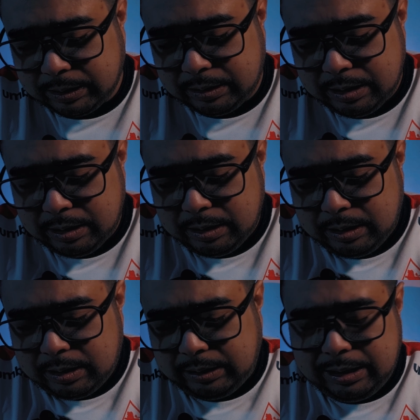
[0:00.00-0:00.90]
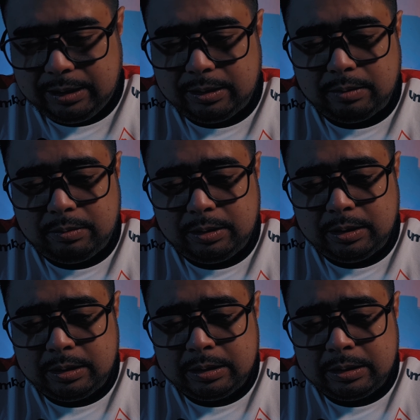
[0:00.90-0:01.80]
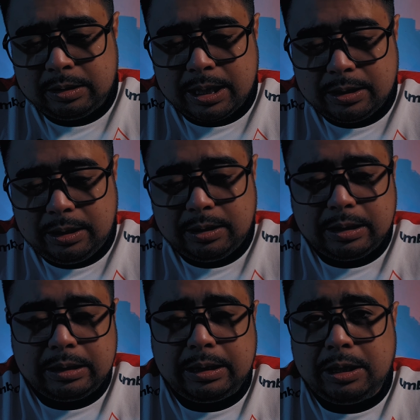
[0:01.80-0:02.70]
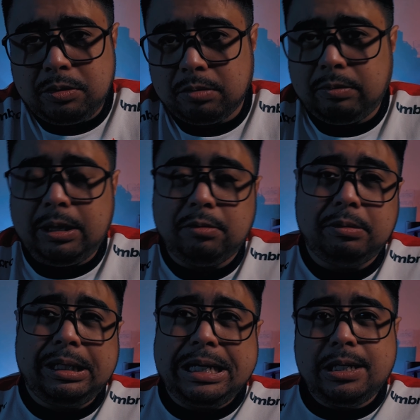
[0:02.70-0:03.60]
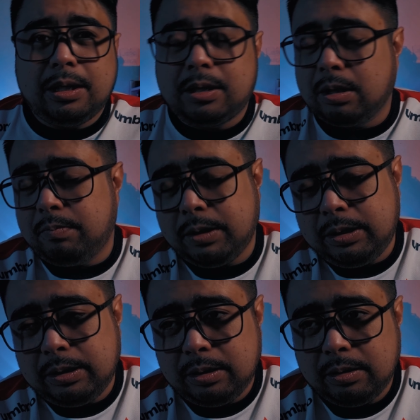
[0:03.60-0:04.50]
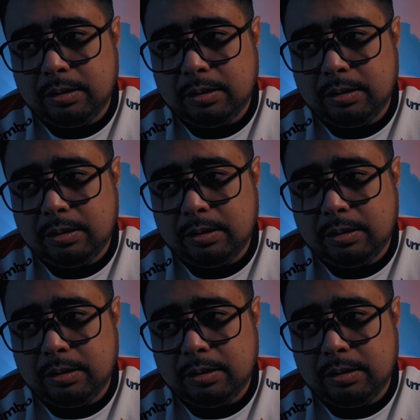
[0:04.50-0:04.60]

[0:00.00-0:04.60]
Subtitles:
But I think the chassis that they should really release a carbon